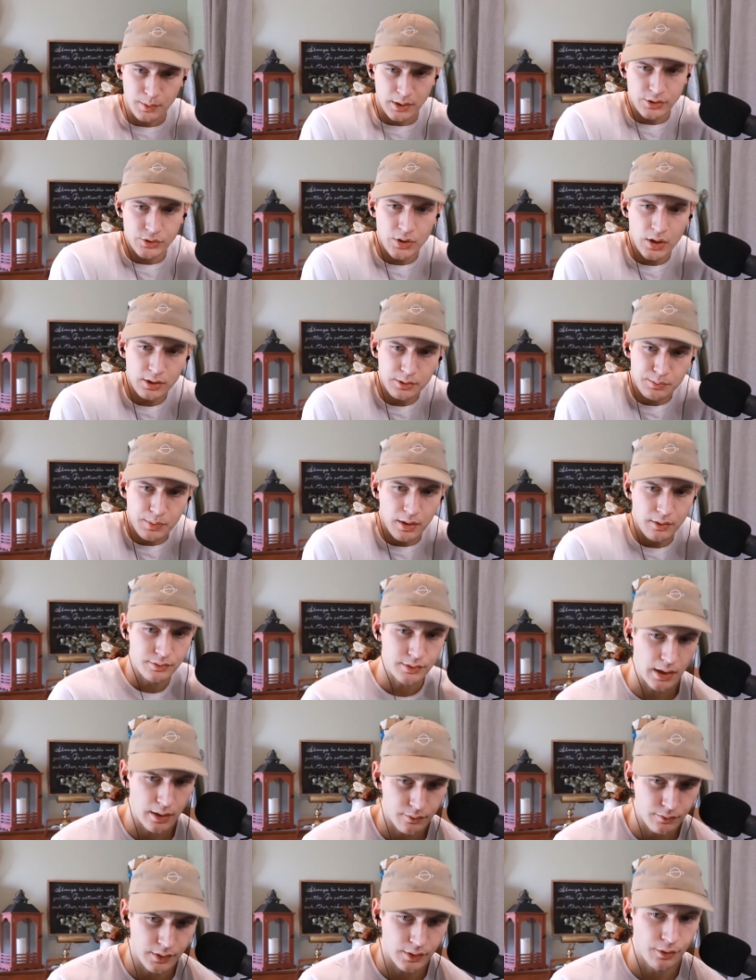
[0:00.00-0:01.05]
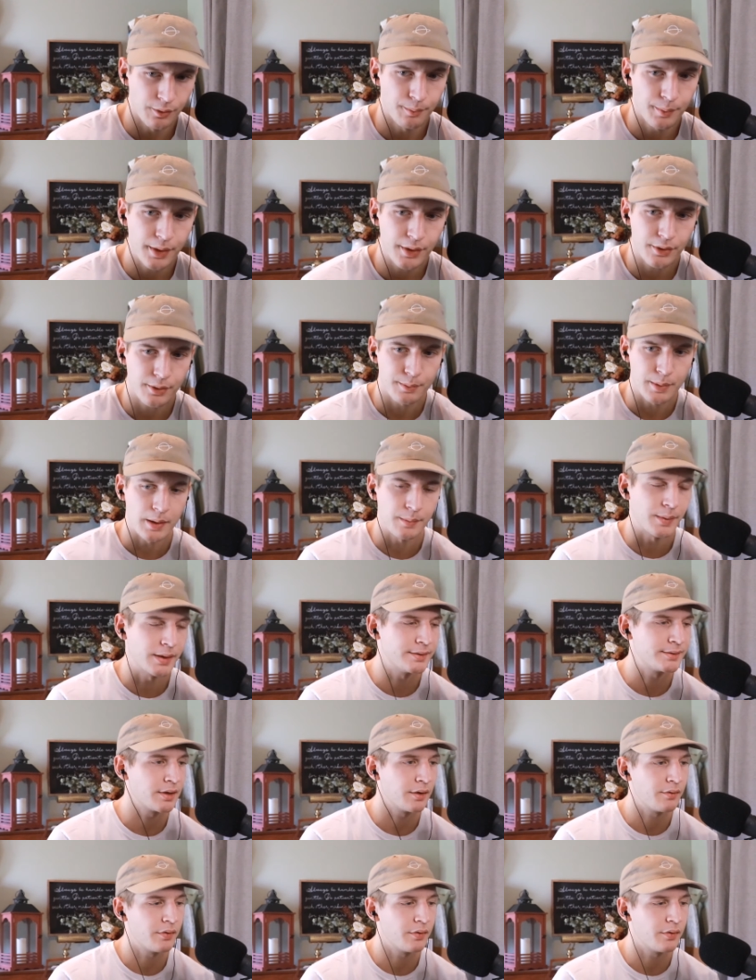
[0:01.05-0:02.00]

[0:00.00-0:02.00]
chest puffed out feeling better about myself.